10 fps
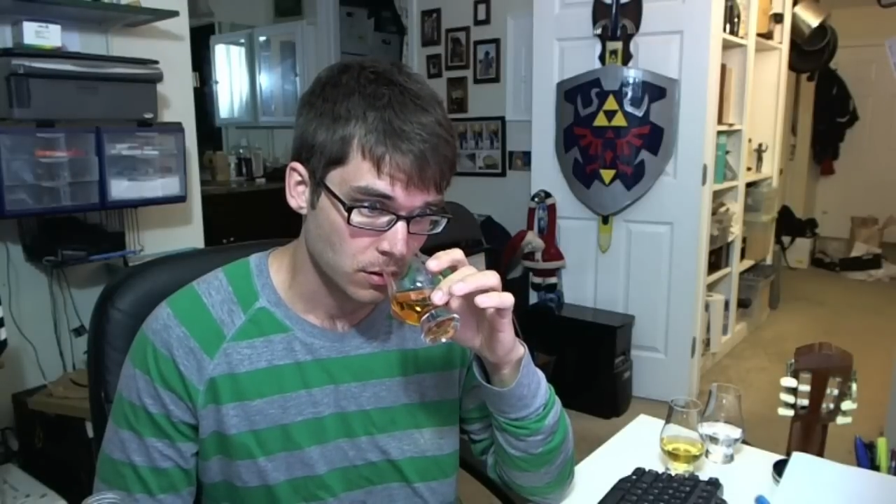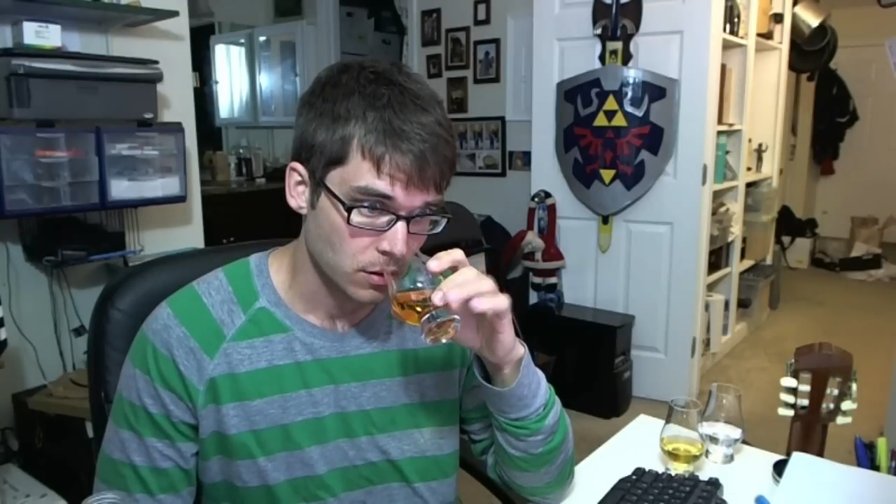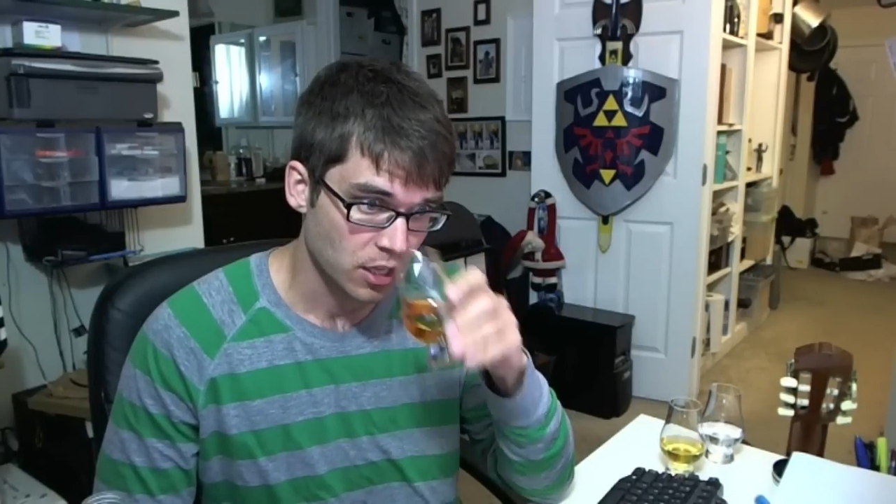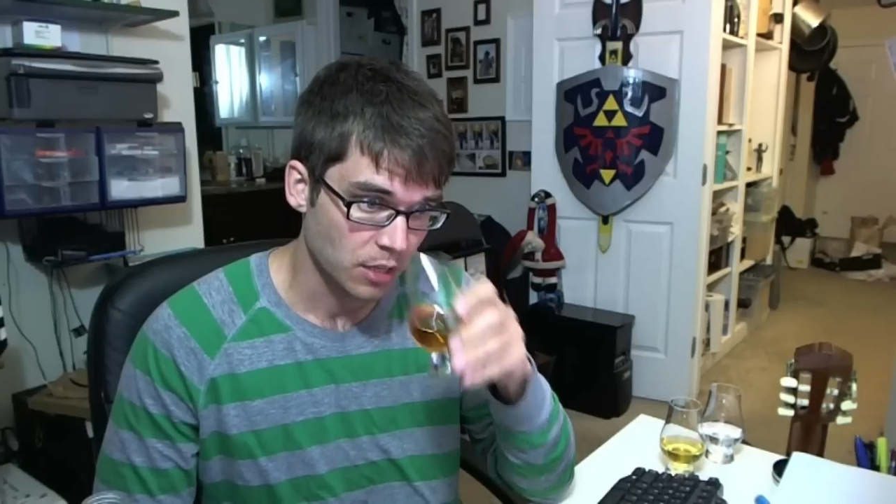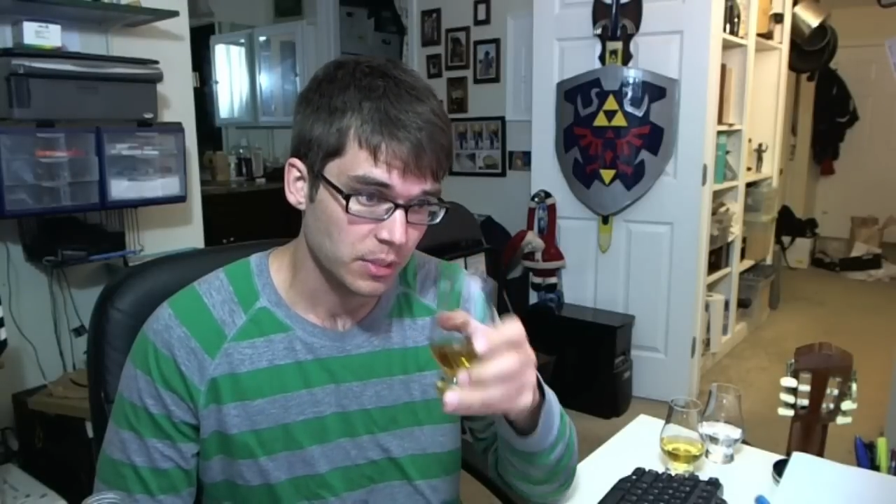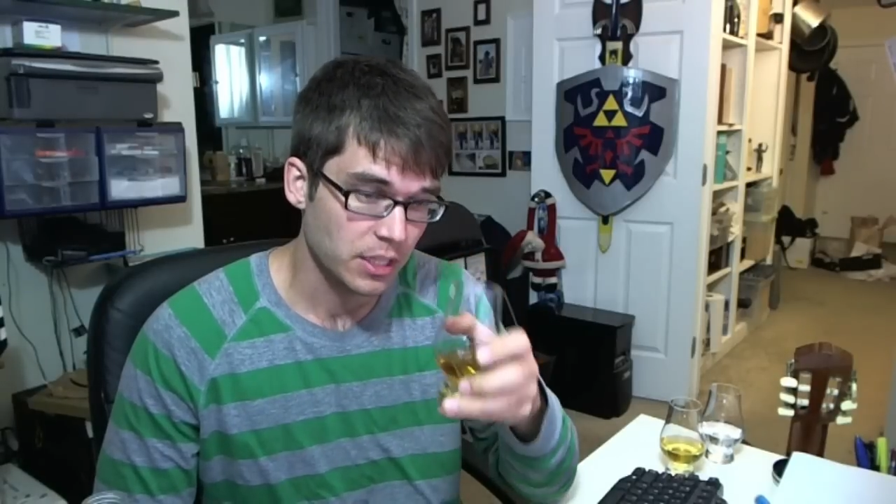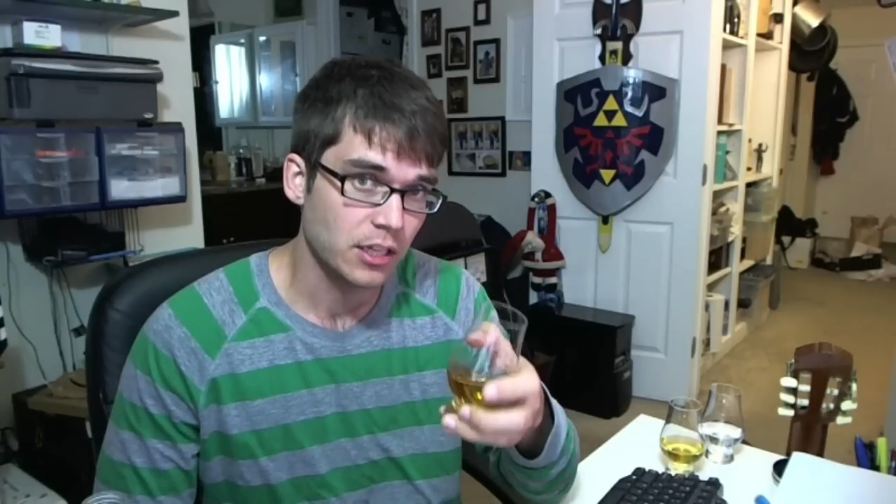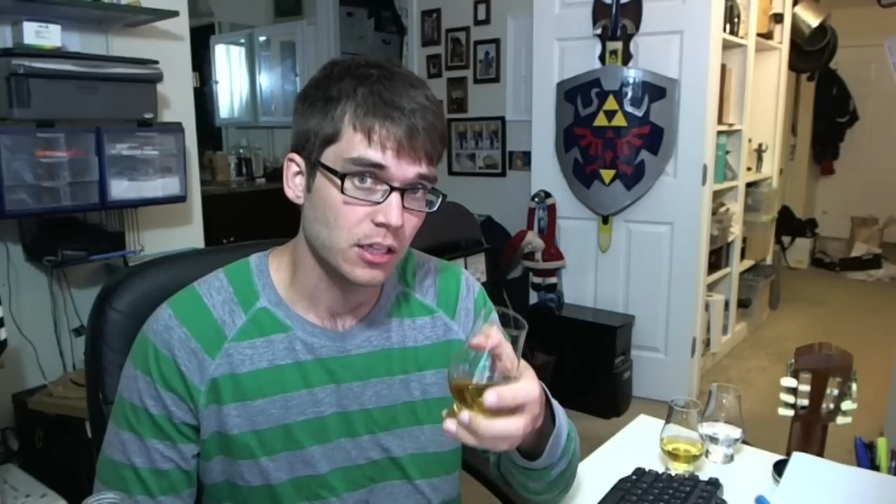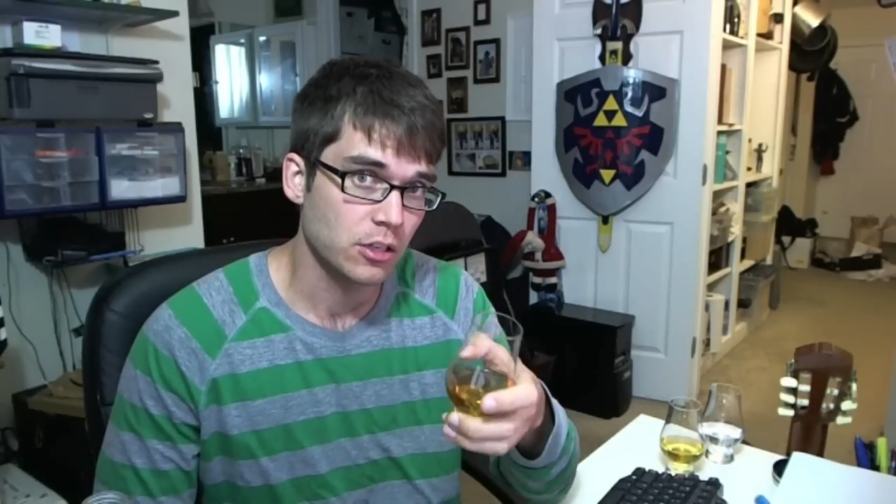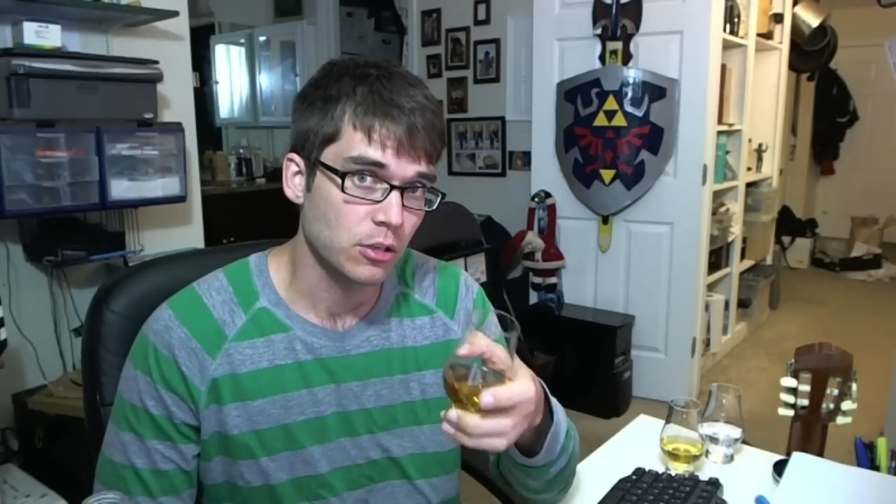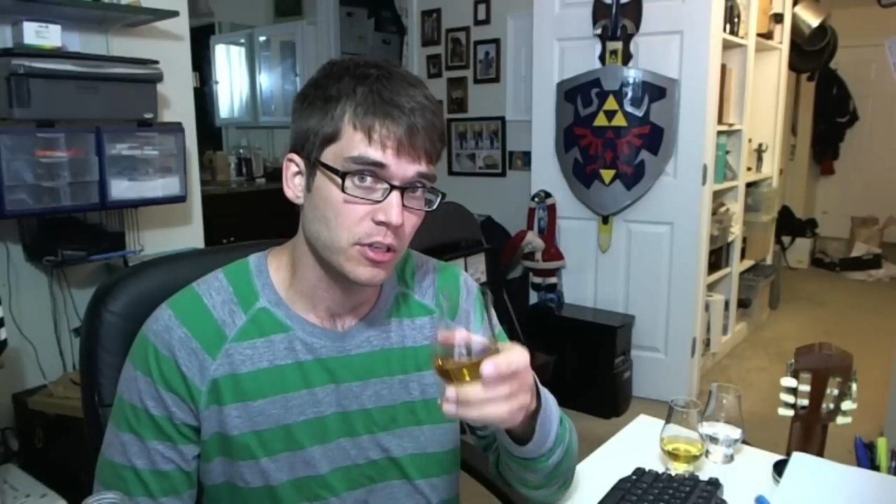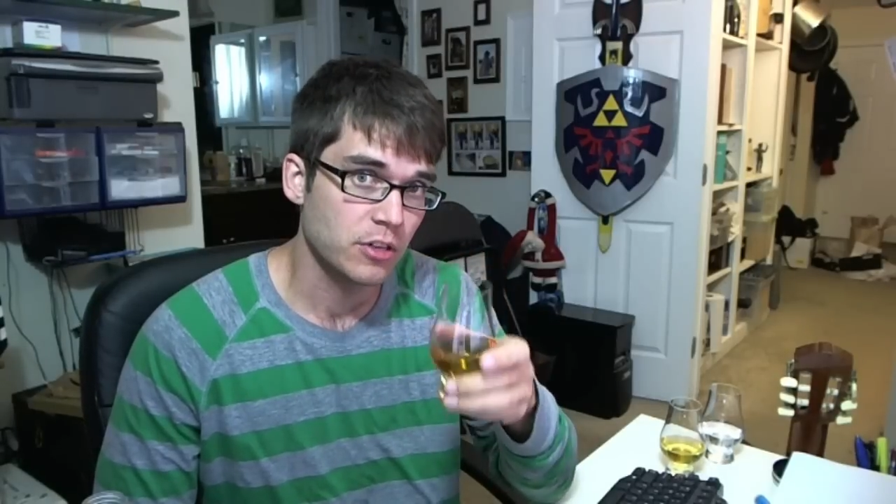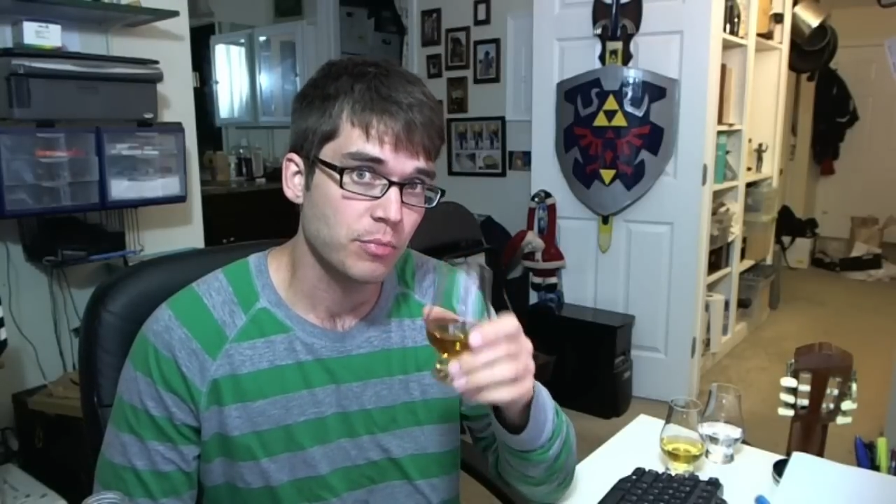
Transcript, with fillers: And I'm getting a little bit of